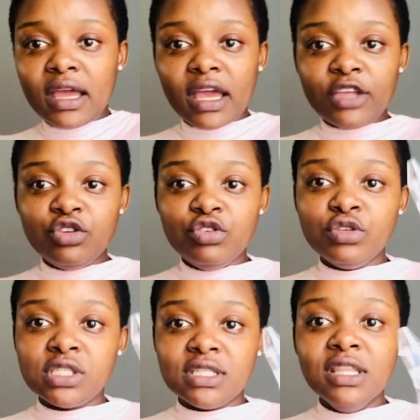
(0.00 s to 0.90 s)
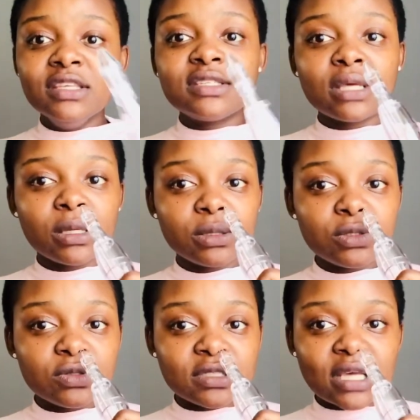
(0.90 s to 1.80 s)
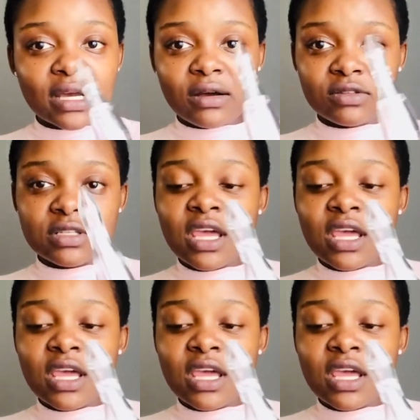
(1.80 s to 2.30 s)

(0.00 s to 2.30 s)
and you use this to suck out.